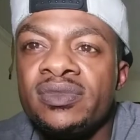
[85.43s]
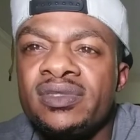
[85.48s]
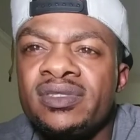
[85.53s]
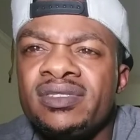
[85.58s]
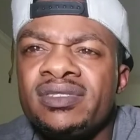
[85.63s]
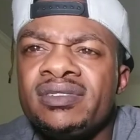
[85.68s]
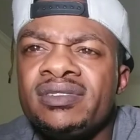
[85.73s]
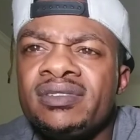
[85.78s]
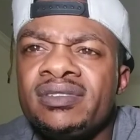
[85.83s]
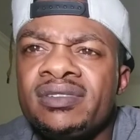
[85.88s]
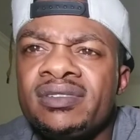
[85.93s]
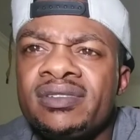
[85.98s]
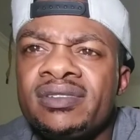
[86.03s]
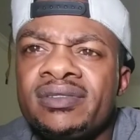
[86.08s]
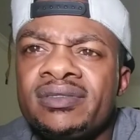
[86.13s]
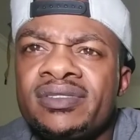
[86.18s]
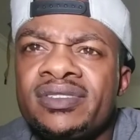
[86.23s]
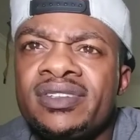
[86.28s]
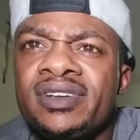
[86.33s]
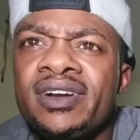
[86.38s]

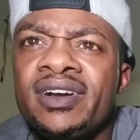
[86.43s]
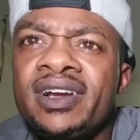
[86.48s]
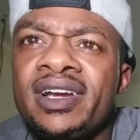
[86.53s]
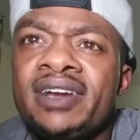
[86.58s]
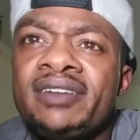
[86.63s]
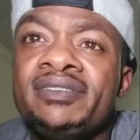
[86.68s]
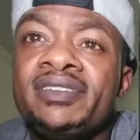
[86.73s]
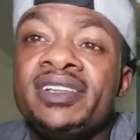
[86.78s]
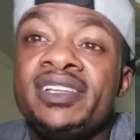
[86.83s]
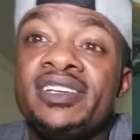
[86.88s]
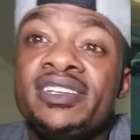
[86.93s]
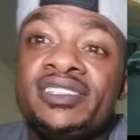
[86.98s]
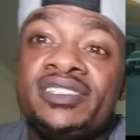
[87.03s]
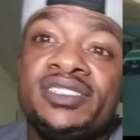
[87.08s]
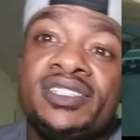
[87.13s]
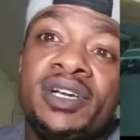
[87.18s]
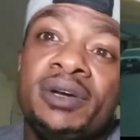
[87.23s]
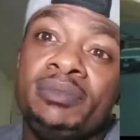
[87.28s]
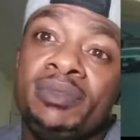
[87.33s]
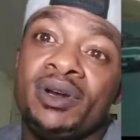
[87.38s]
I'm sorry, every little
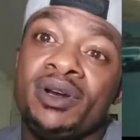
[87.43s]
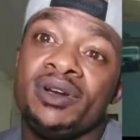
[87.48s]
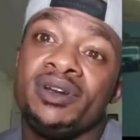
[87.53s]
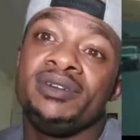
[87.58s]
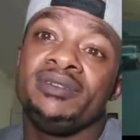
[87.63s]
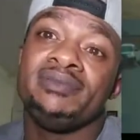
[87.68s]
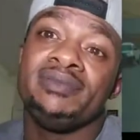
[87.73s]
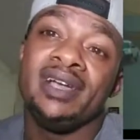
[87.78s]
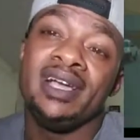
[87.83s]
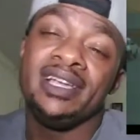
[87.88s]
suburb,